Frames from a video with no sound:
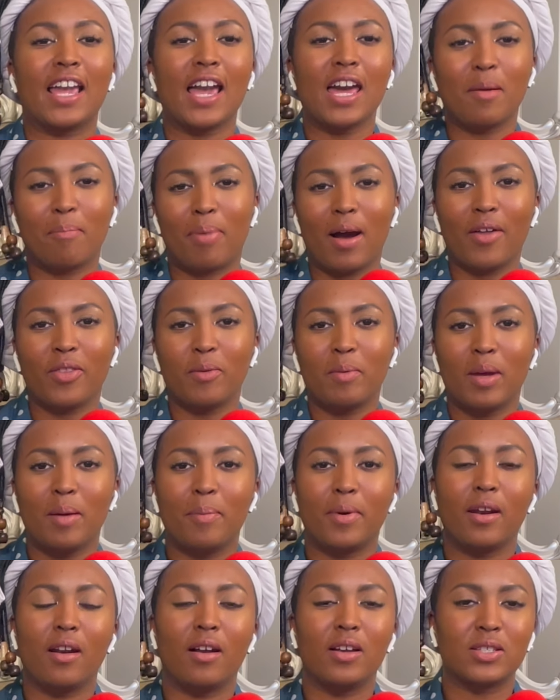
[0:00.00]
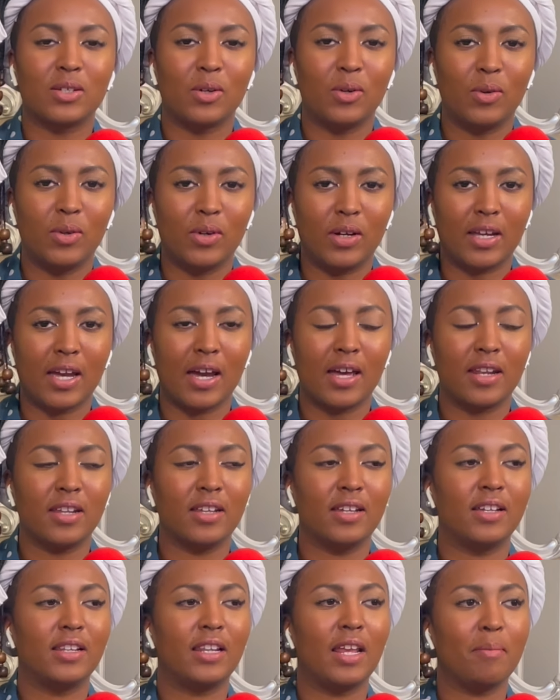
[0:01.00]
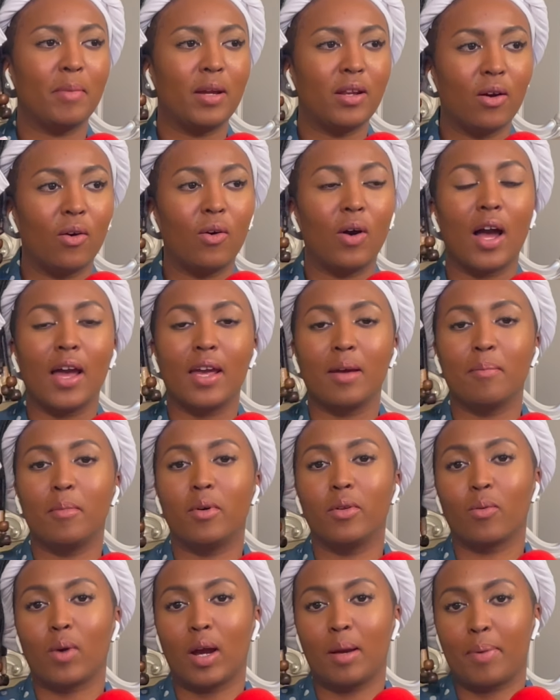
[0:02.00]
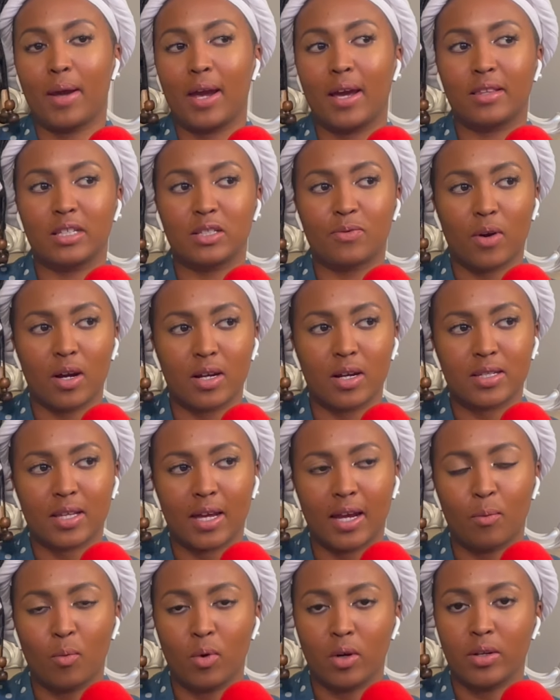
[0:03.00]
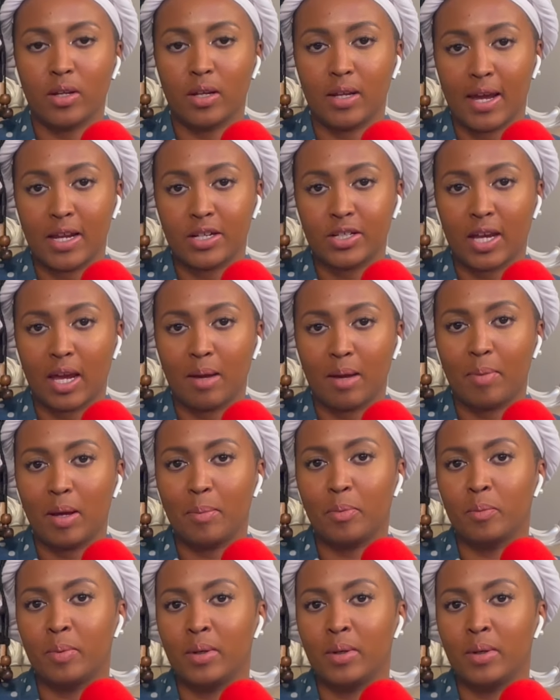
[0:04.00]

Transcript: of bothered me, but it also kind of let me know I am on the right path as far as like wanting to educate people,